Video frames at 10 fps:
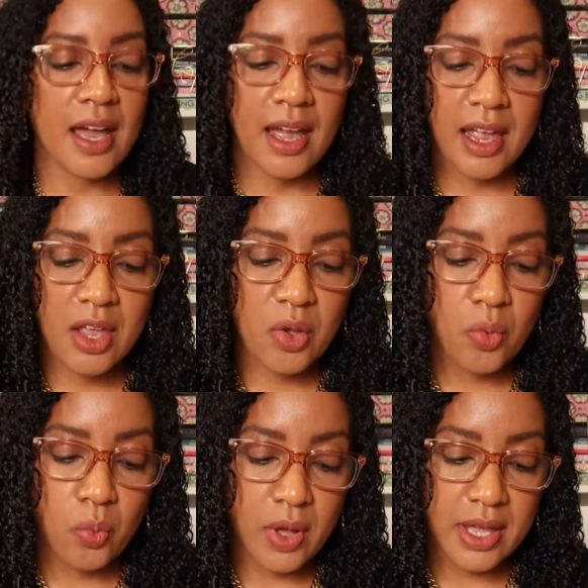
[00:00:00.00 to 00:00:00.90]
I
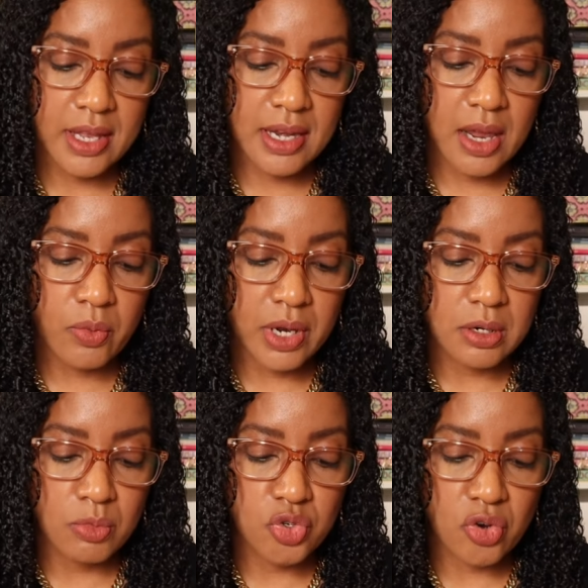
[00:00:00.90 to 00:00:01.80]
won a
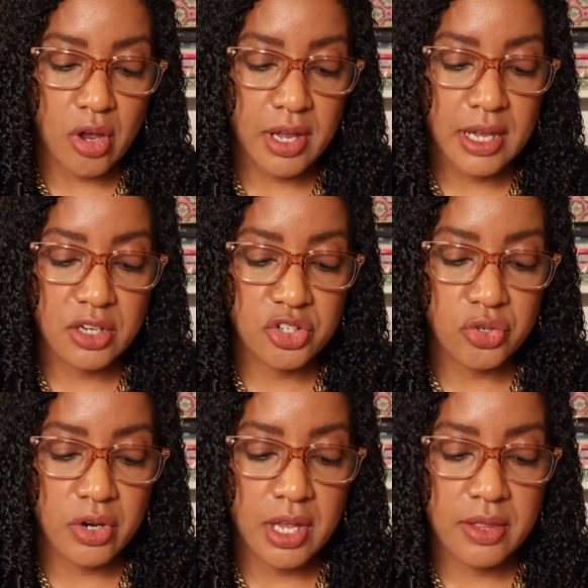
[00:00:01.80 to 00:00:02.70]
random drawing
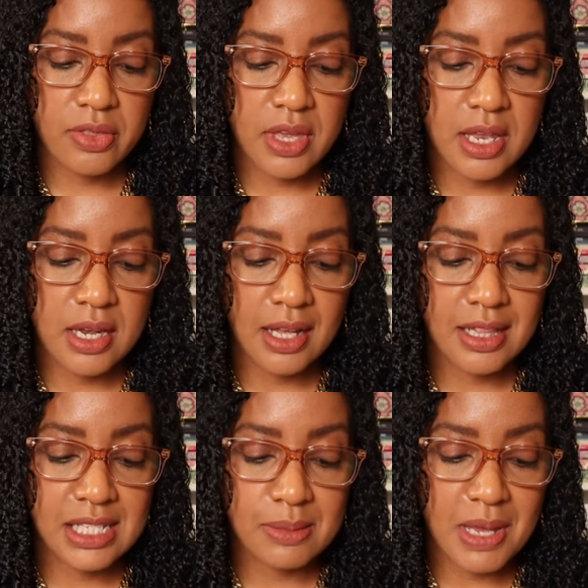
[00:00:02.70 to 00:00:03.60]
during the
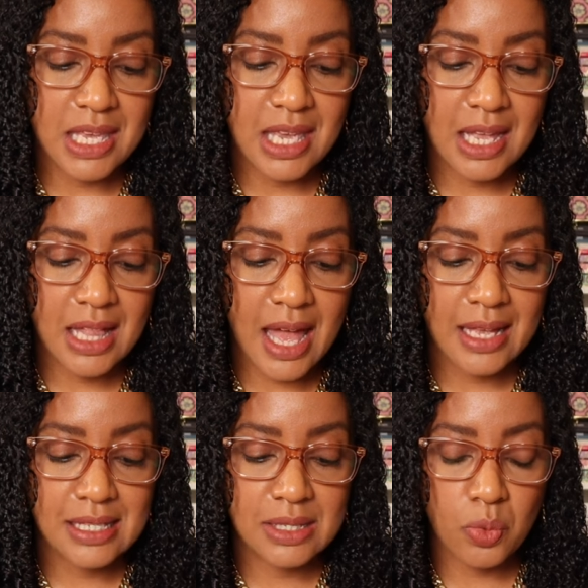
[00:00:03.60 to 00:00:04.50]
necklace making
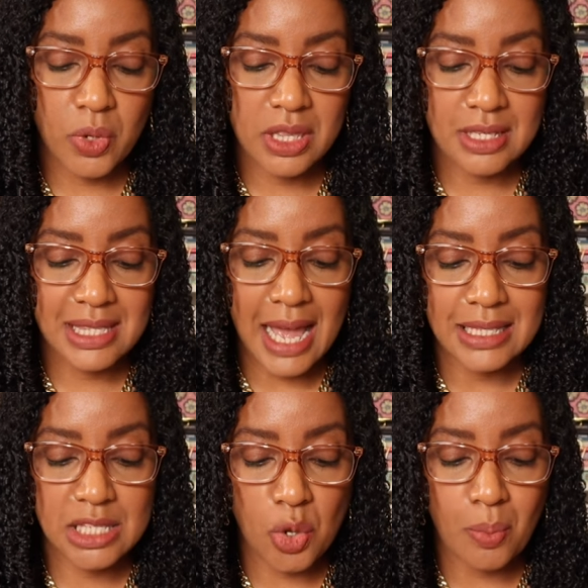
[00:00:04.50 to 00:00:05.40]
class with
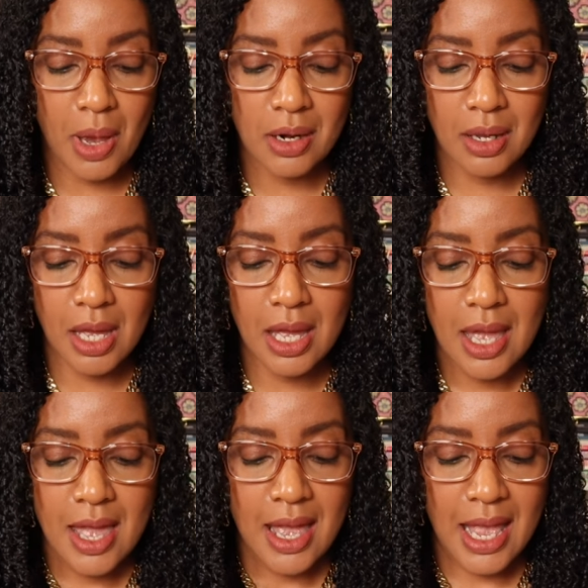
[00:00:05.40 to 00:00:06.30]
Satsil Monica,
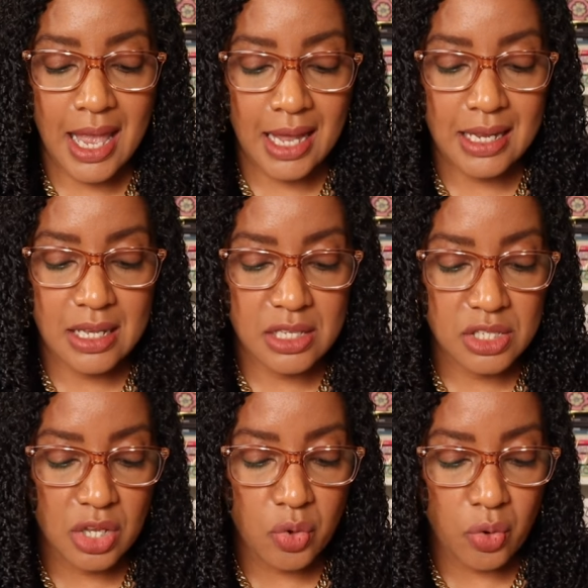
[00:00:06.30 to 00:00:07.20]
and it
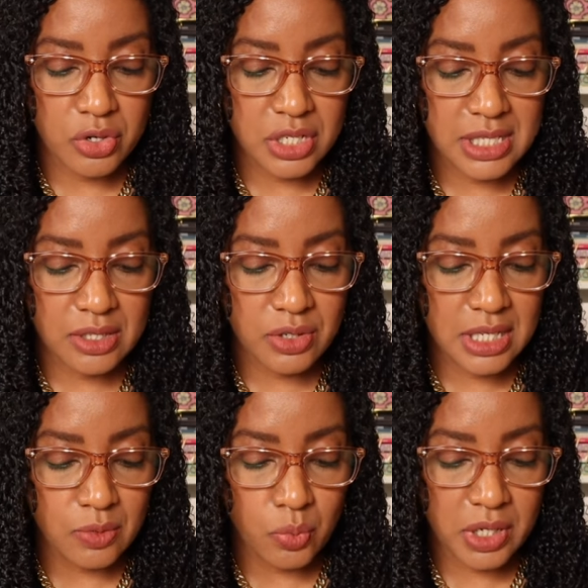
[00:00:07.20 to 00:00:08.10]
is a gorgeous little
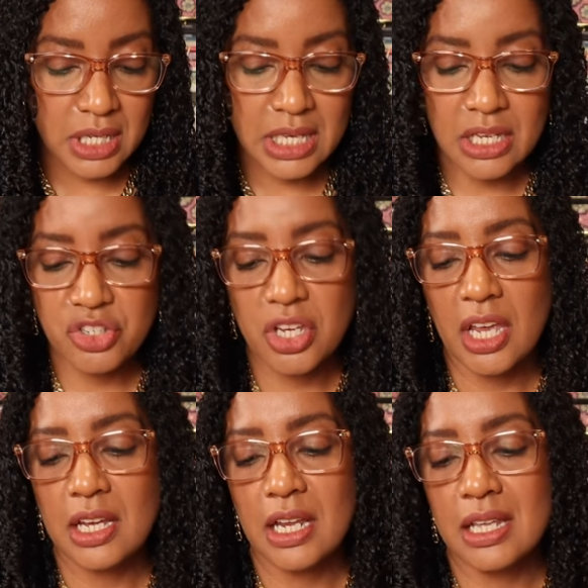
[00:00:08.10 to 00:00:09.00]
wooden
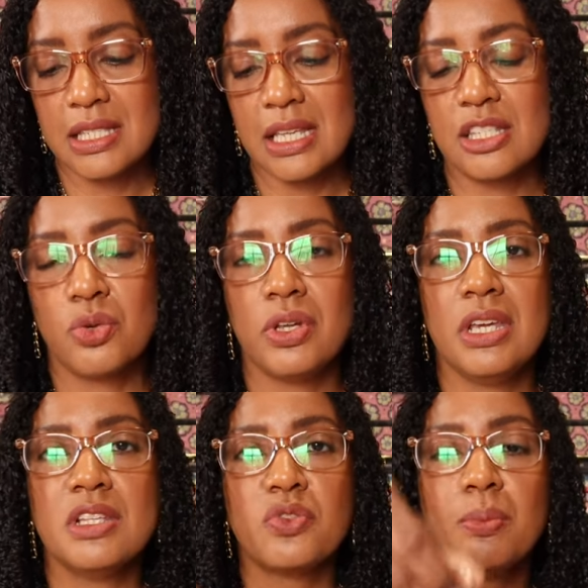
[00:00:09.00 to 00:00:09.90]
keychain, and it says
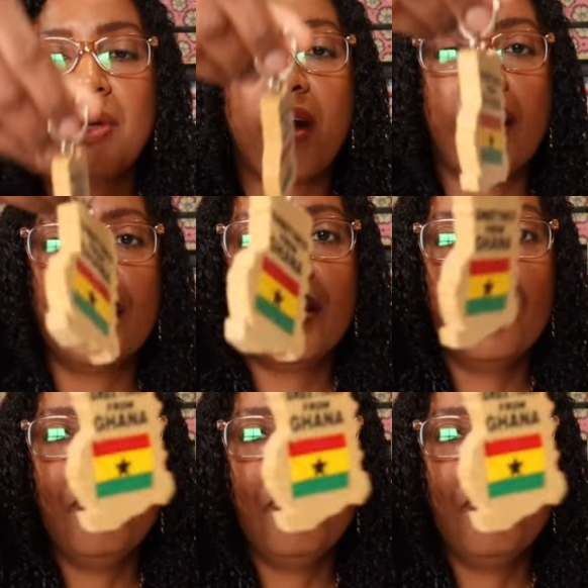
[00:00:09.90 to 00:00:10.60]
greetings from Ghana.